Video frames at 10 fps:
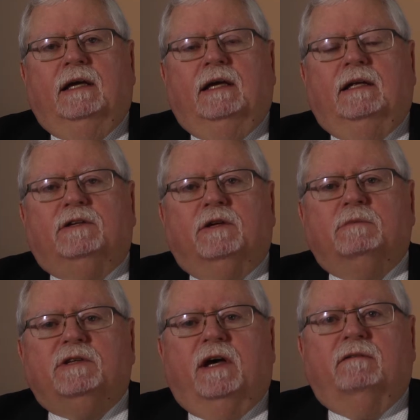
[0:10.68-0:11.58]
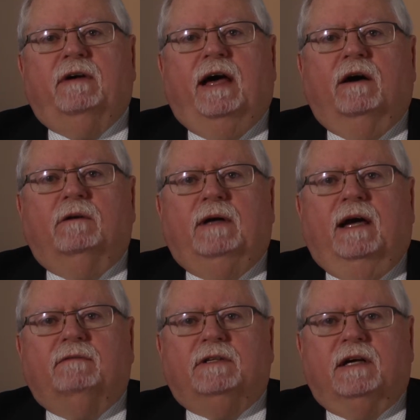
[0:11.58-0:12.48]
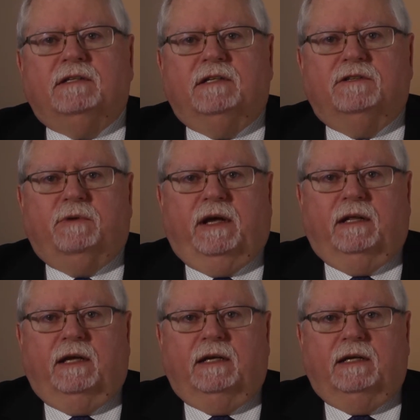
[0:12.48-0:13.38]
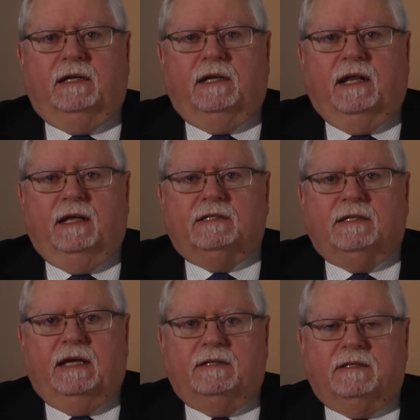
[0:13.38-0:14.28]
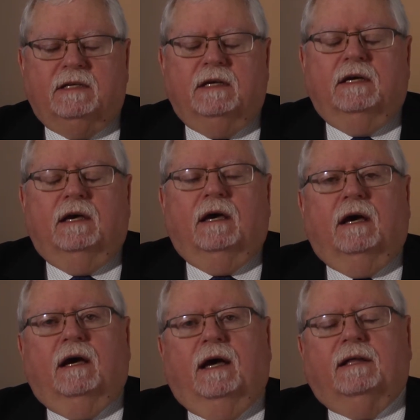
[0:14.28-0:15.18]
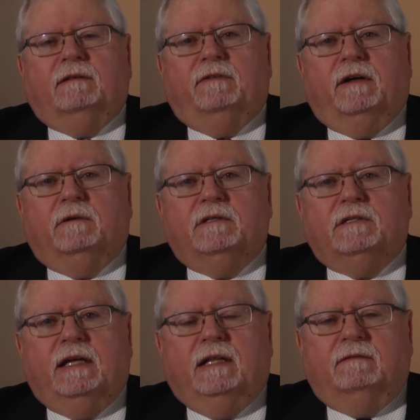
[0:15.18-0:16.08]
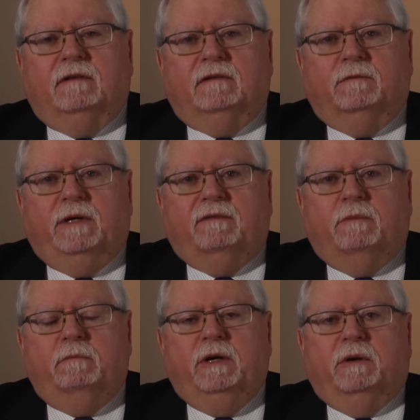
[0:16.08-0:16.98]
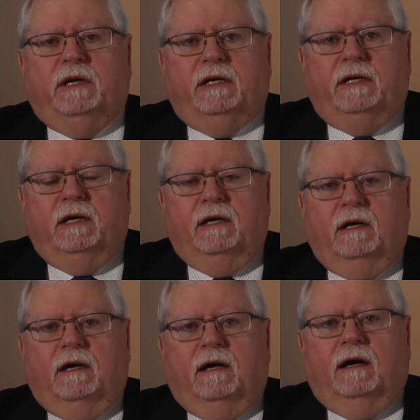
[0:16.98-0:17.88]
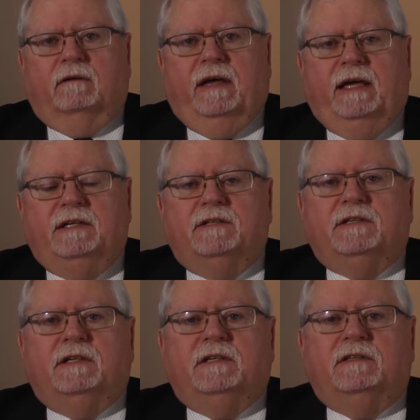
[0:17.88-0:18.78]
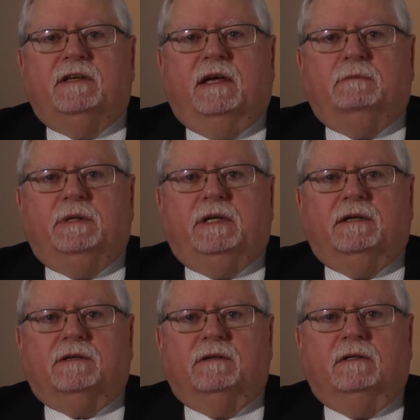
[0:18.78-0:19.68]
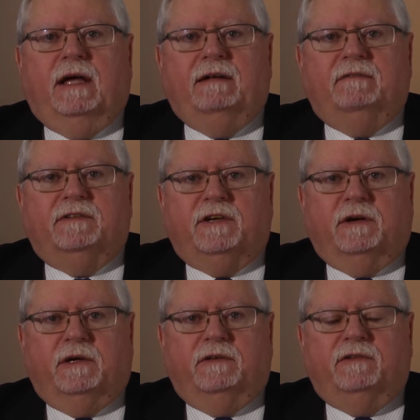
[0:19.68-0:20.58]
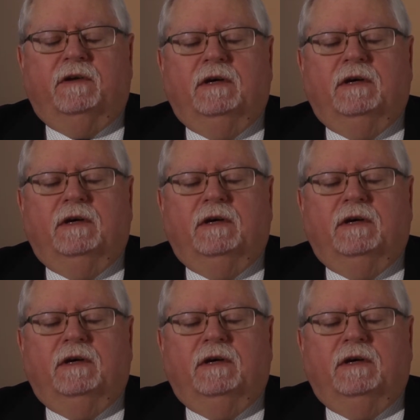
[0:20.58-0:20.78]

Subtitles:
In terms of how advertising is regulated in the United States, at the federal and state level, we have a myriad of agencies and potential adversaries